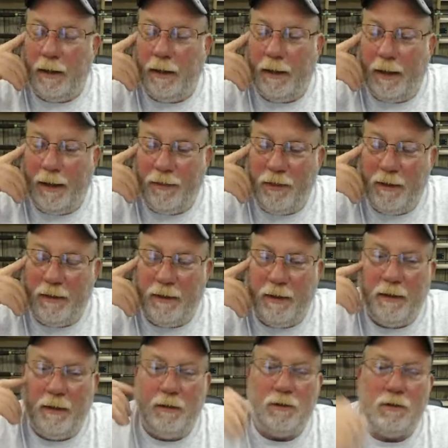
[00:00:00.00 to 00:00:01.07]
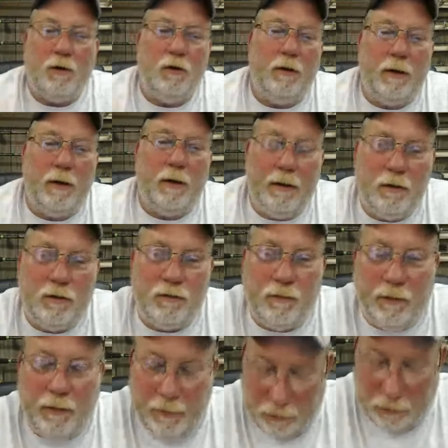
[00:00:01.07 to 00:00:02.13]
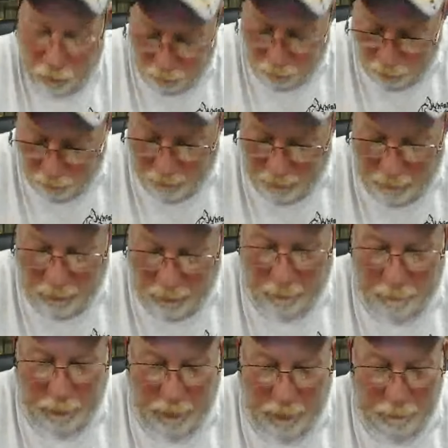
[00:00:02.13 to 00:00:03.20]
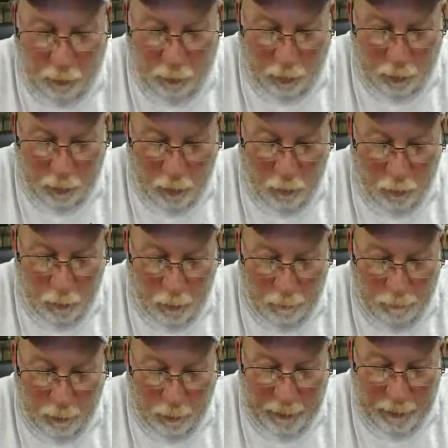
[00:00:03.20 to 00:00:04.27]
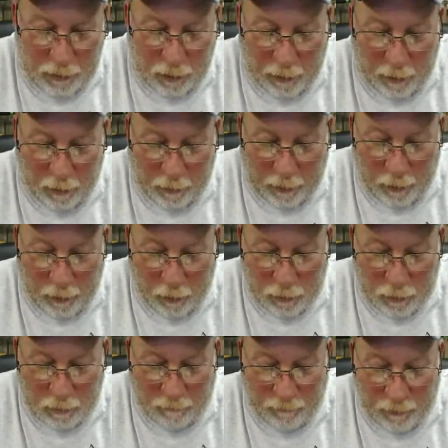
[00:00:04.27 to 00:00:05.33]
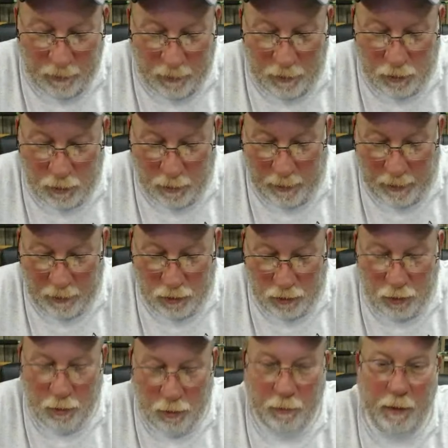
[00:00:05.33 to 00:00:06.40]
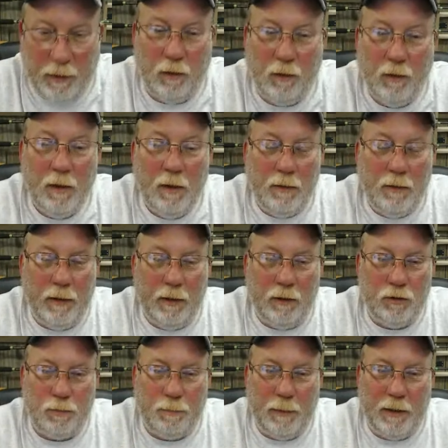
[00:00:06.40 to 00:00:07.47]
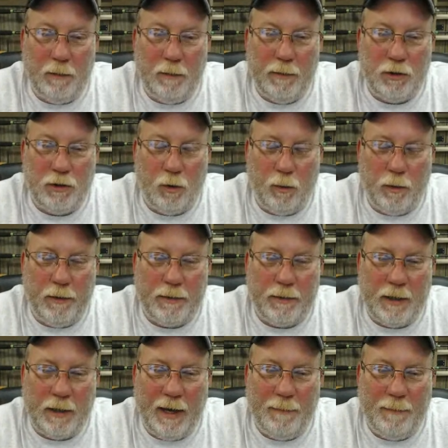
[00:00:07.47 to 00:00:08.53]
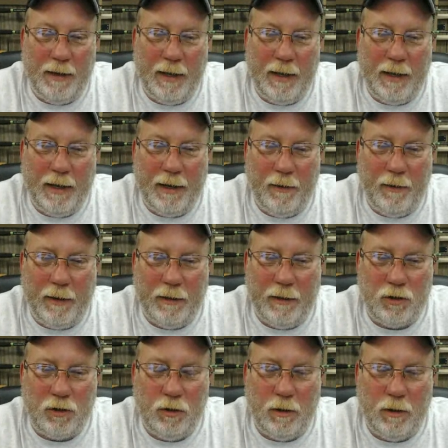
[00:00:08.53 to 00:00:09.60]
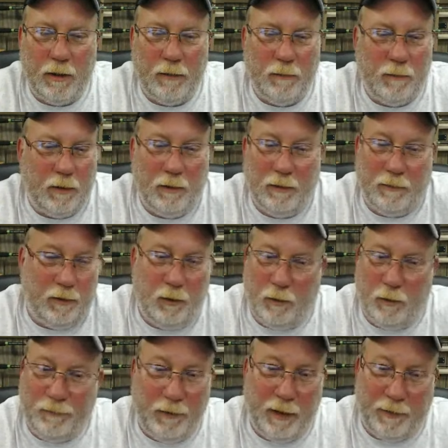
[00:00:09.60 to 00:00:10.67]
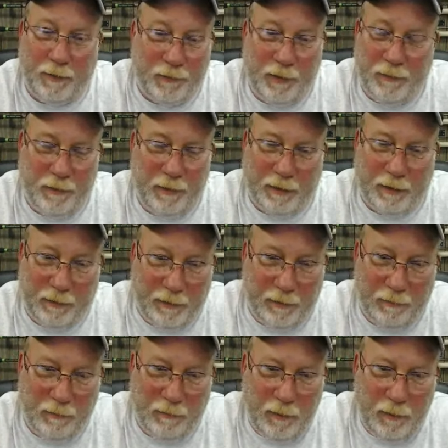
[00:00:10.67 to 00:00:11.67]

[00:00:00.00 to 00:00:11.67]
and I think that is very true. That people will go to a place and they'll get on some fish, and next year they'll spend the majority of the time in that area. And if they're not there, they're not there.